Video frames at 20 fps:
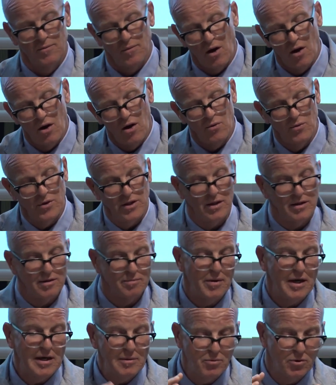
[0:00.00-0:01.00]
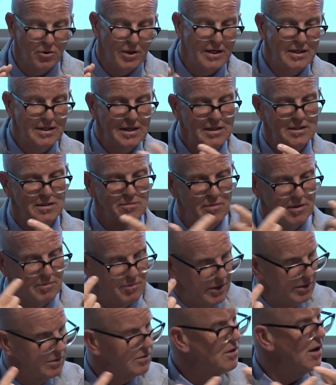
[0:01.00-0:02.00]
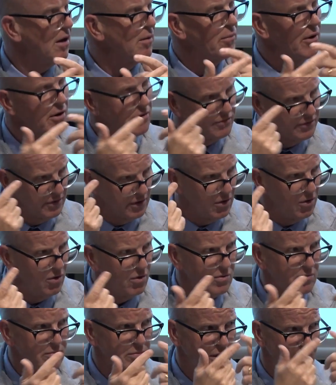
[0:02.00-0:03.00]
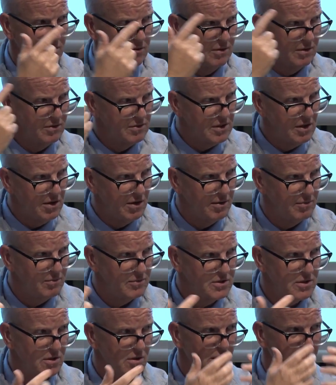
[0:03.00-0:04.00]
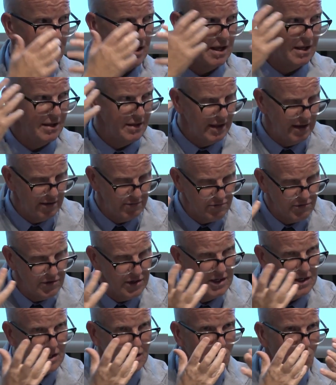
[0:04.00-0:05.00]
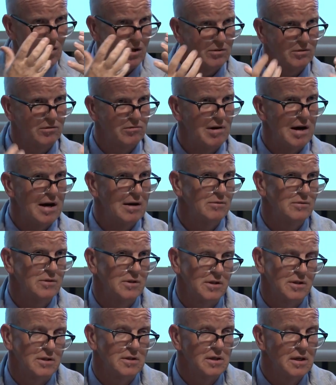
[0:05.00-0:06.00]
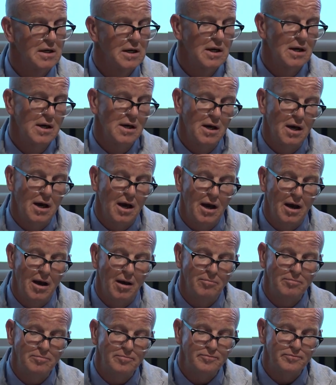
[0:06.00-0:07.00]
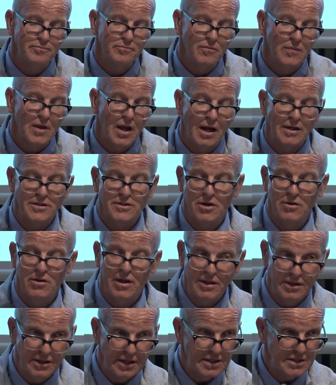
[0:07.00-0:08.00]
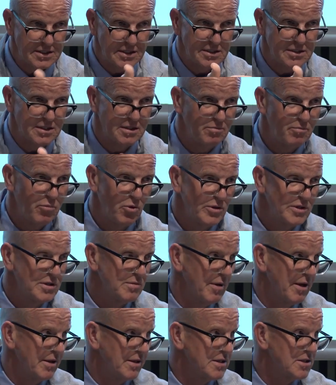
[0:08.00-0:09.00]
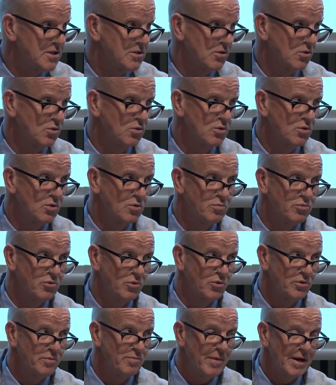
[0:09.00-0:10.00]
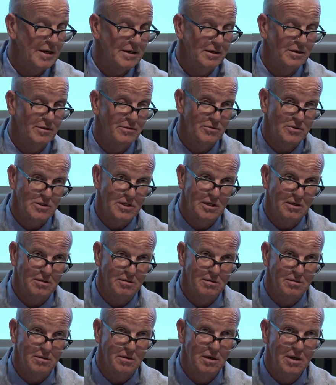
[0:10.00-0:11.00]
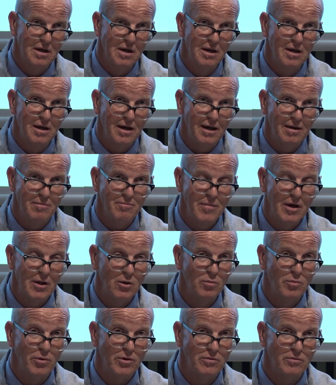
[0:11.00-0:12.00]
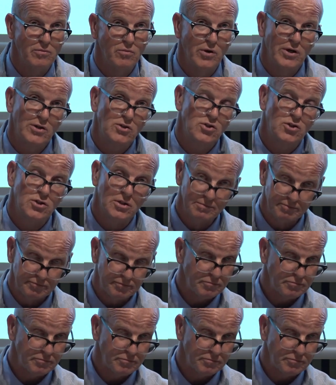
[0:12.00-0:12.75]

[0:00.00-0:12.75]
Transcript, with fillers: are with other people, they need to be built up over a long period of time so that they're, they're really well grounded. Um, and so then this is the point about this school called Broadmeadows in, in Melbourne, which